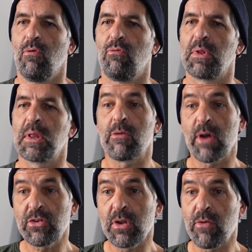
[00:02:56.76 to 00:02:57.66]
For the
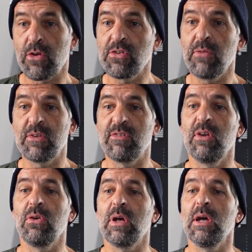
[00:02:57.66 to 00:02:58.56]
directional version of the
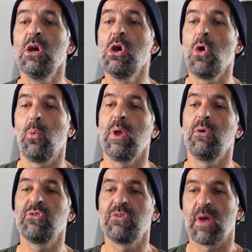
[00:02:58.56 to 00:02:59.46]
Singular, we're
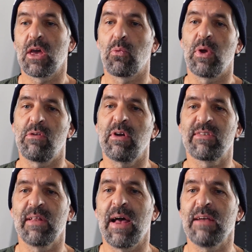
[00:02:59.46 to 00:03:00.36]
using a
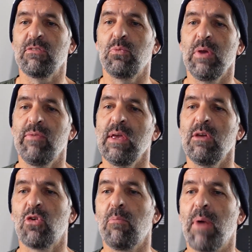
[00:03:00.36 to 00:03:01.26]
Quadrox glass weaving
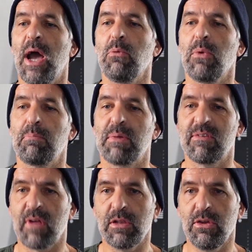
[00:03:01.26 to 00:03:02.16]
combined with
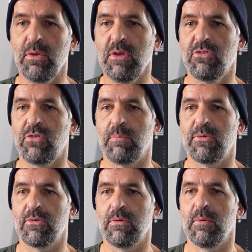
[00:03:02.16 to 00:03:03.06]
basalt UD
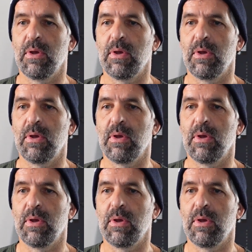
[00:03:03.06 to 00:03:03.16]
strips.